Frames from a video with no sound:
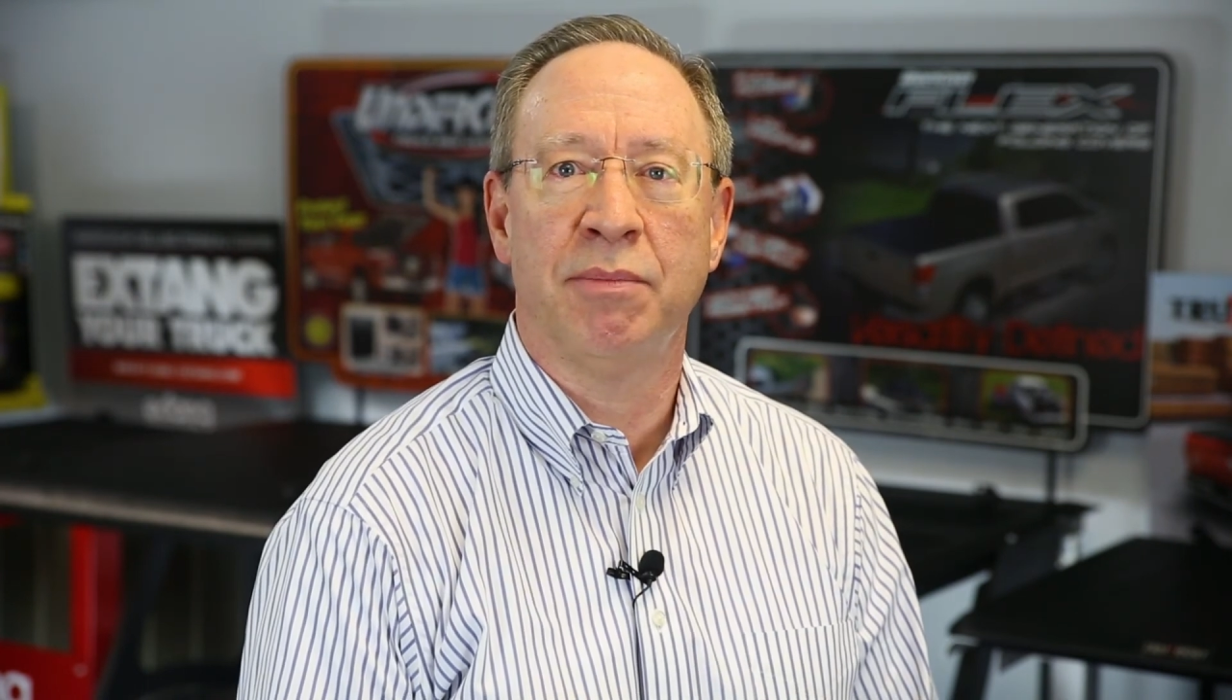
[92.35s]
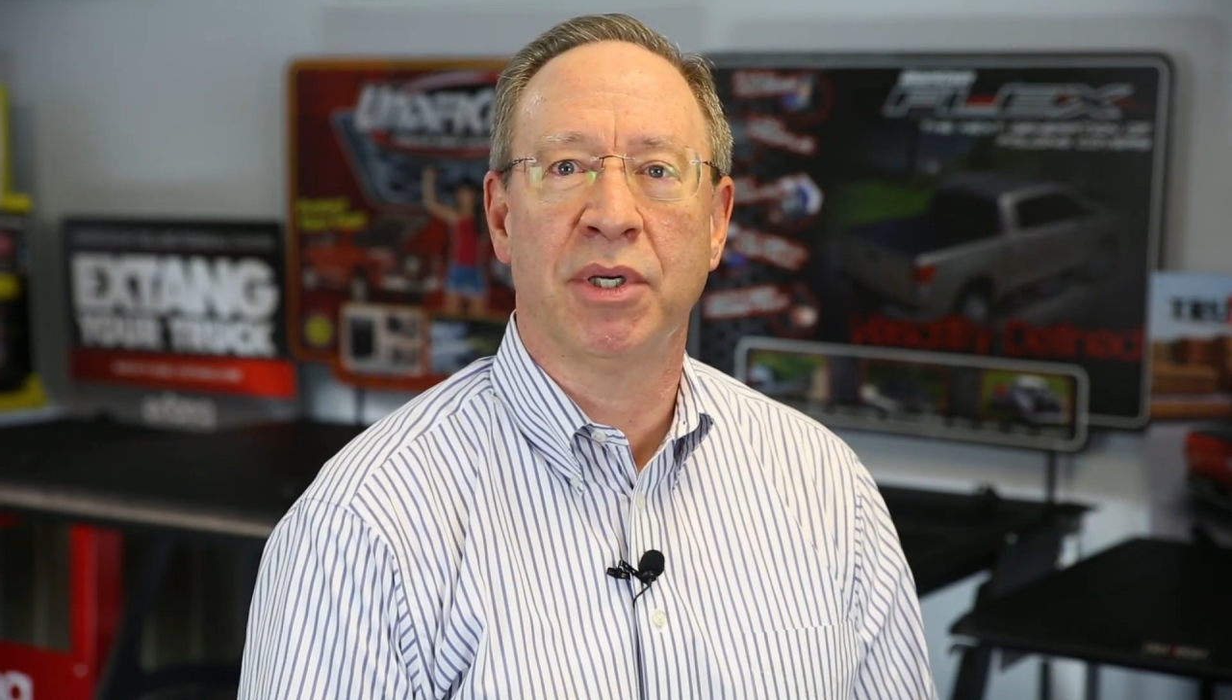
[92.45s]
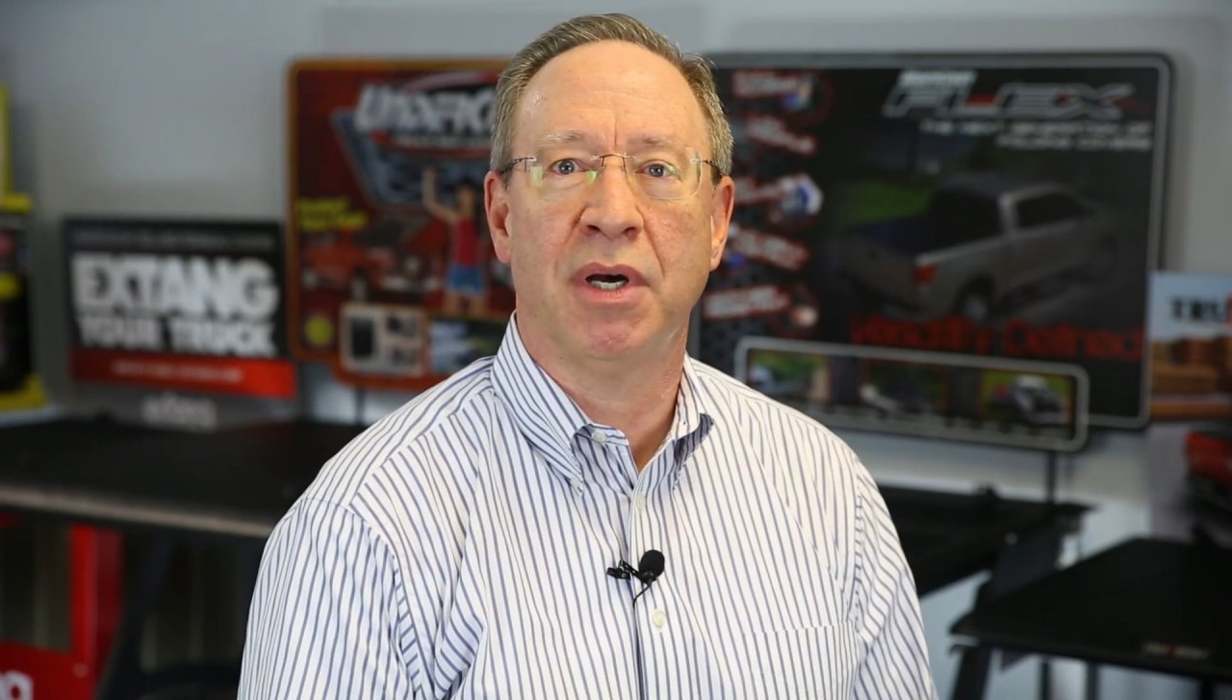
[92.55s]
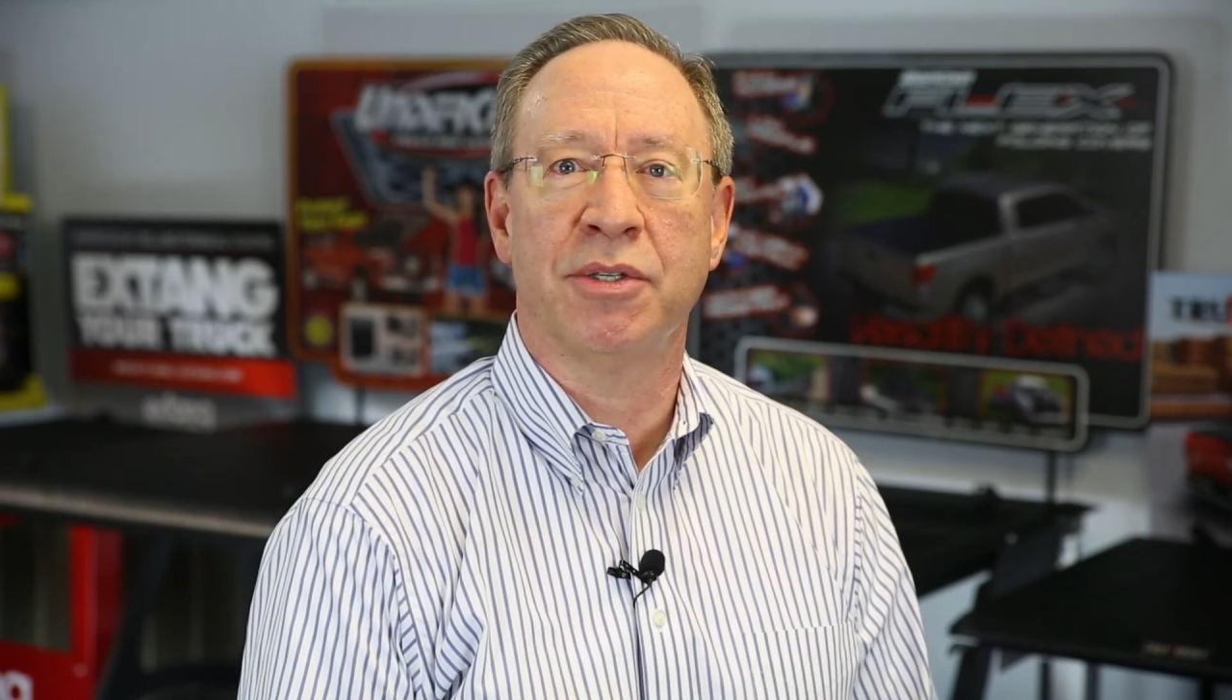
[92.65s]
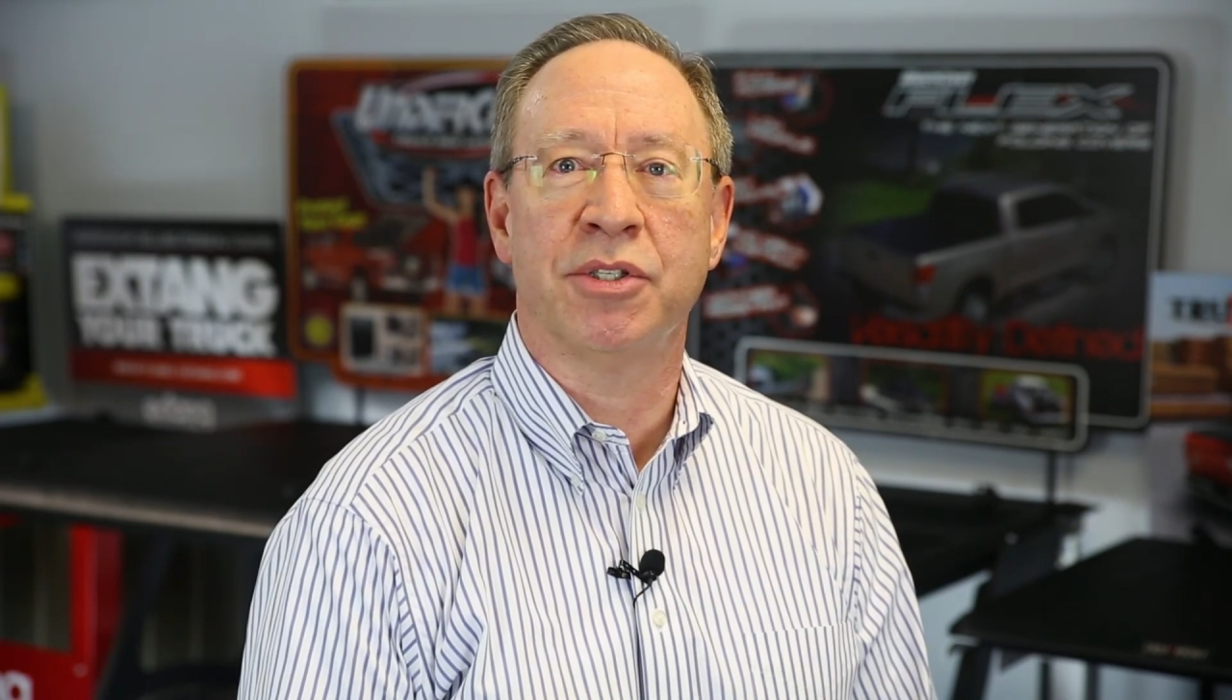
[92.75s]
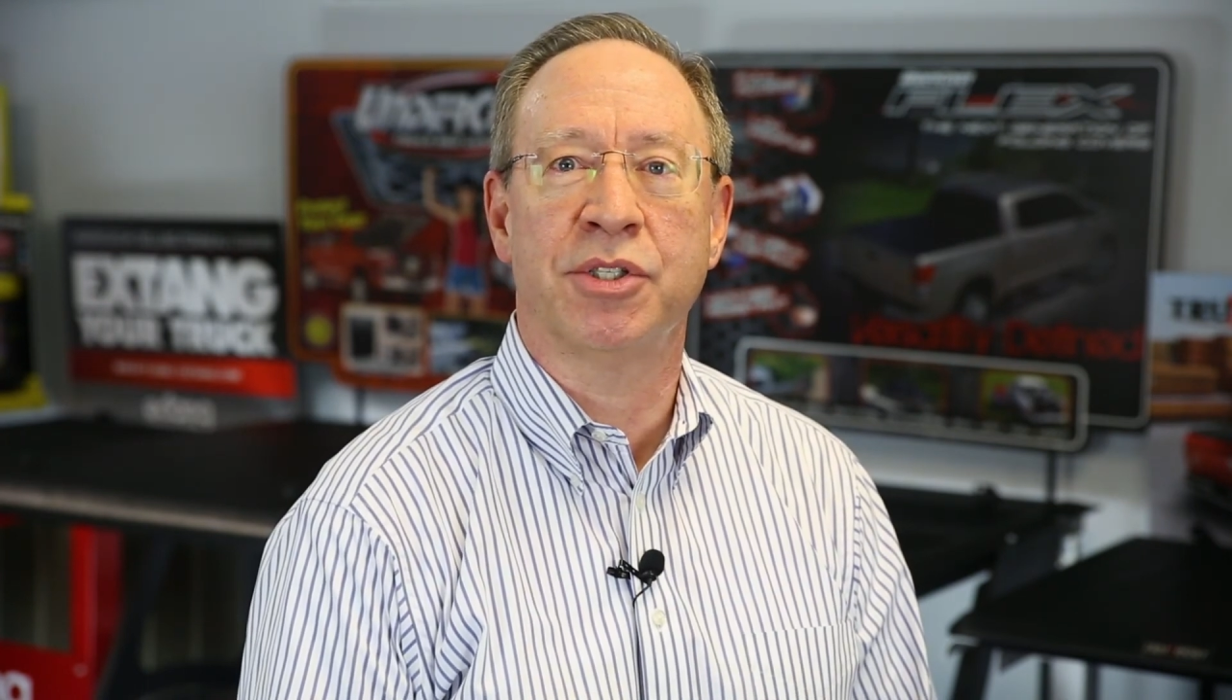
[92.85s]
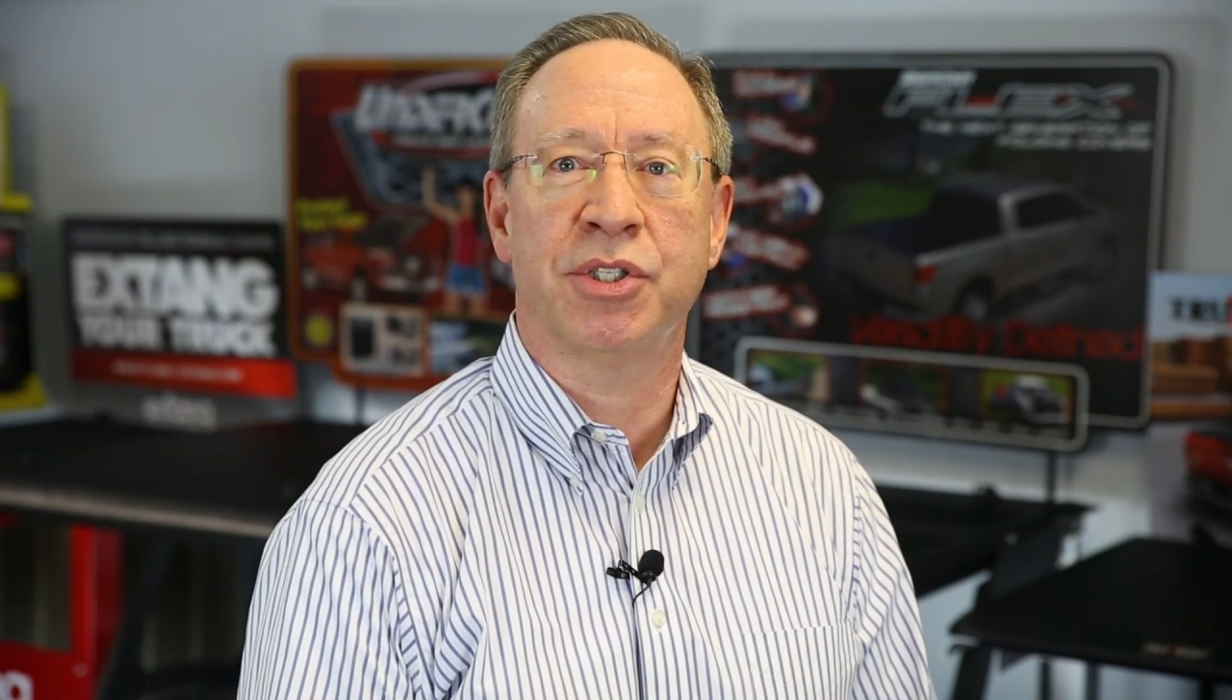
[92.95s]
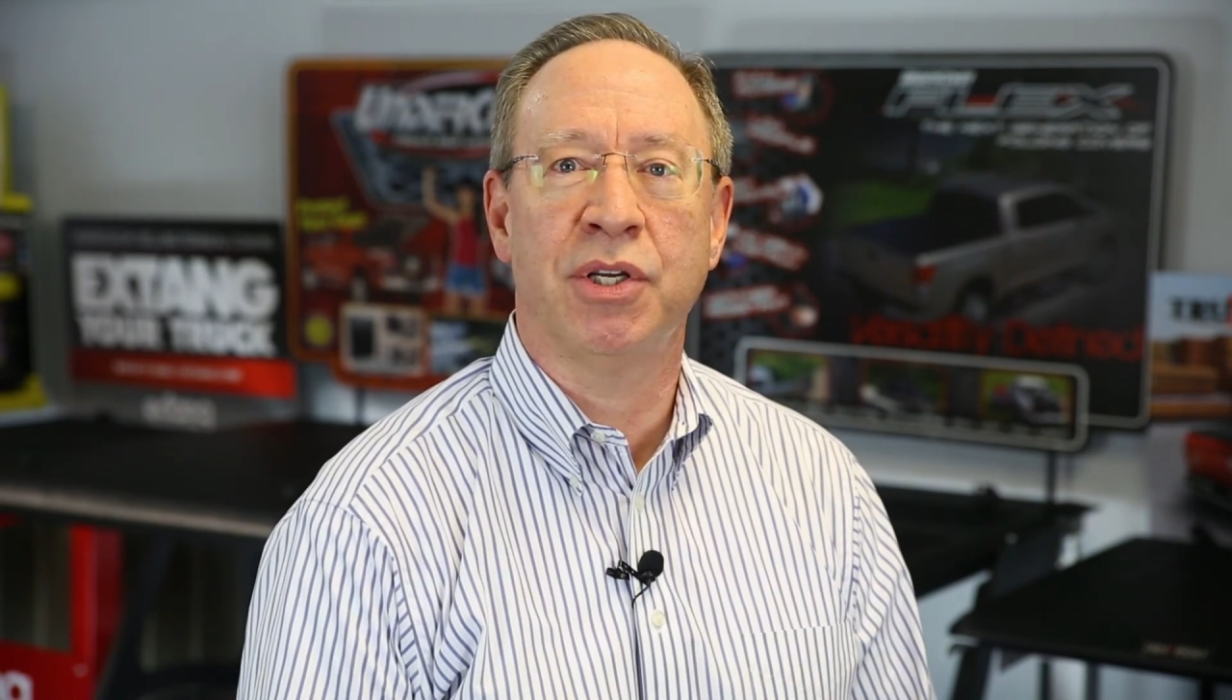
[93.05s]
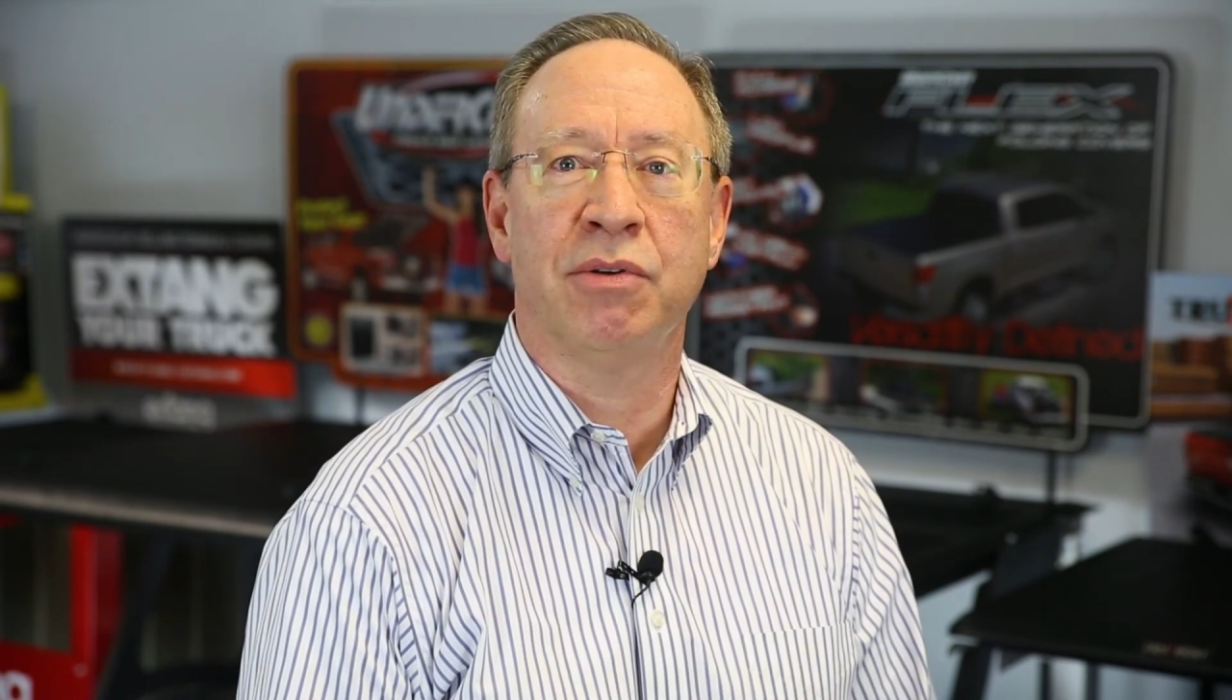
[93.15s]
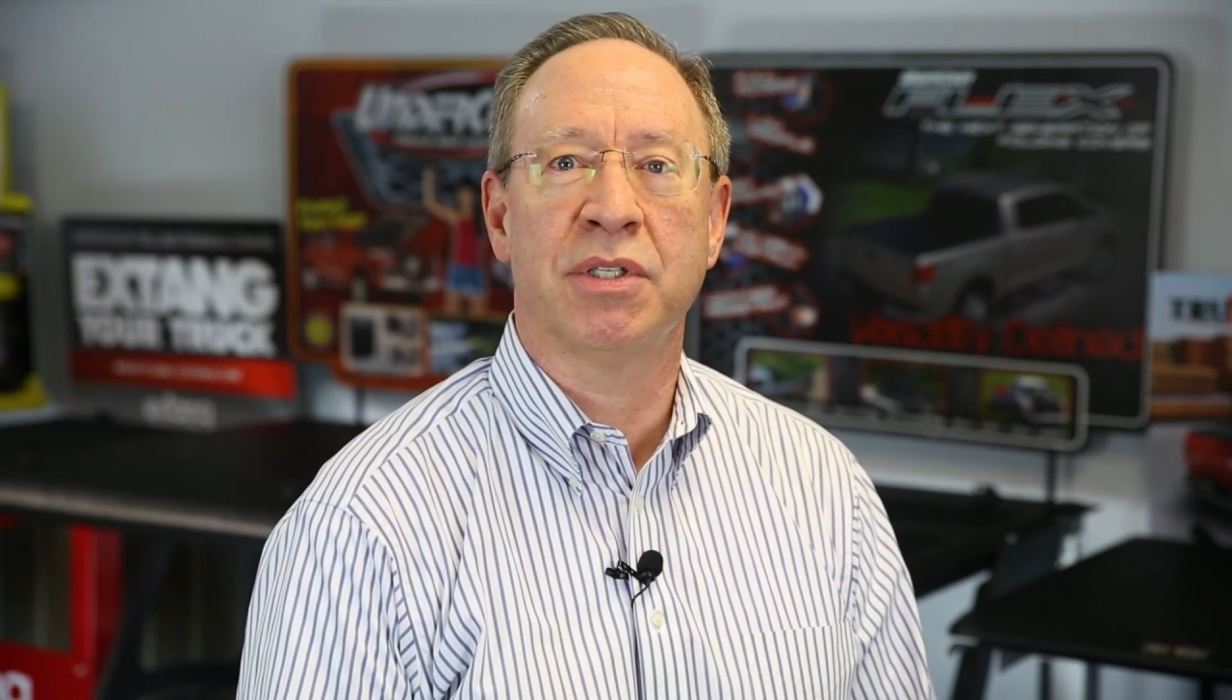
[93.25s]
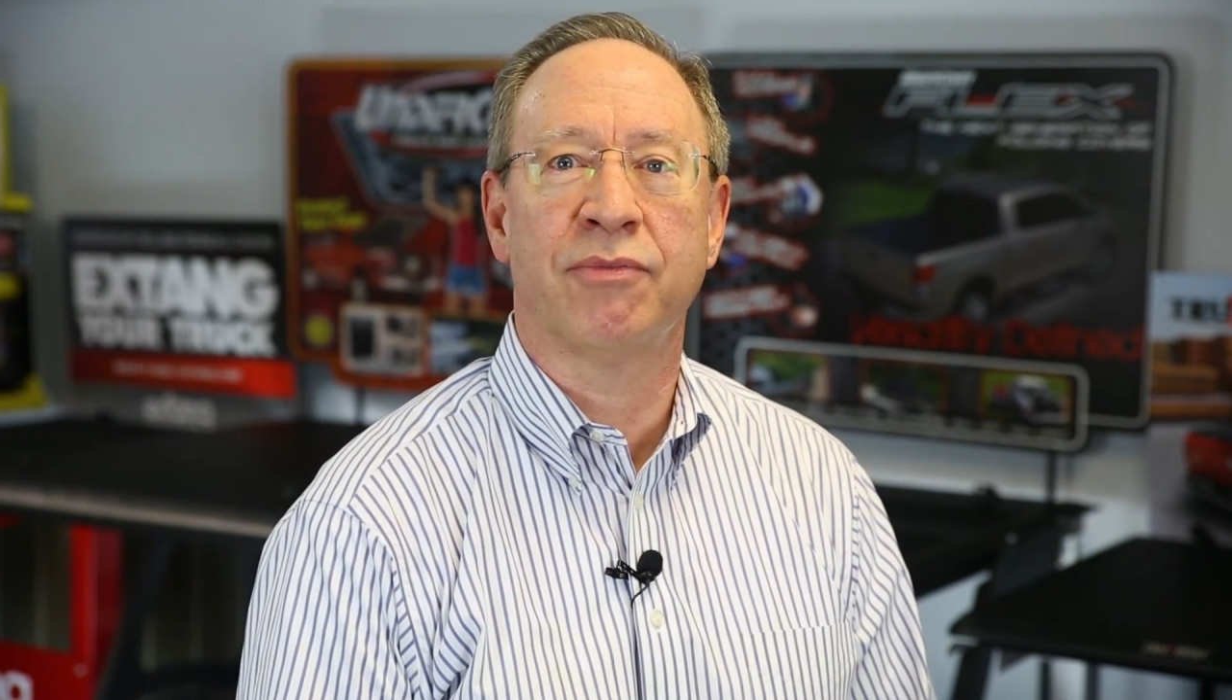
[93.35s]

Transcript: because the skills